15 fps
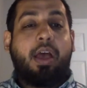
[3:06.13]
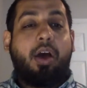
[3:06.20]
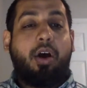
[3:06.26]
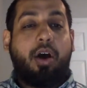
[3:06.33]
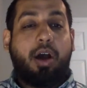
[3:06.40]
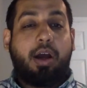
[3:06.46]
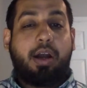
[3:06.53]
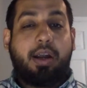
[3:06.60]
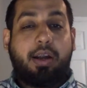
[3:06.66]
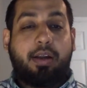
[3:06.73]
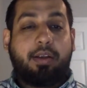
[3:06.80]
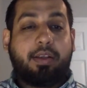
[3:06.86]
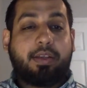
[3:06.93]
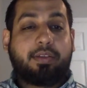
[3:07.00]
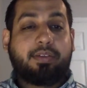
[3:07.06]

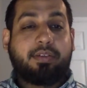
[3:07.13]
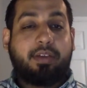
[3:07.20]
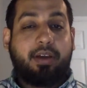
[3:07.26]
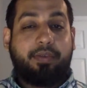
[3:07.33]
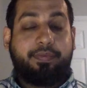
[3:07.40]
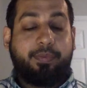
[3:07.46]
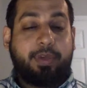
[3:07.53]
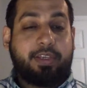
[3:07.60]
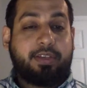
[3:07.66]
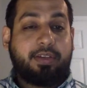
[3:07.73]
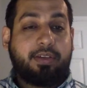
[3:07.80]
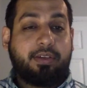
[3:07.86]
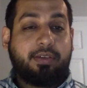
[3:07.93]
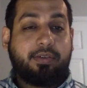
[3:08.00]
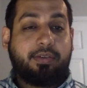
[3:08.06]
are stuff which
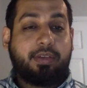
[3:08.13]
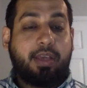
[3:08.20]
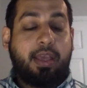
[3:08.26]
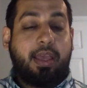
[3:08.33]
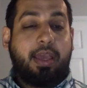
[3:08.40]
is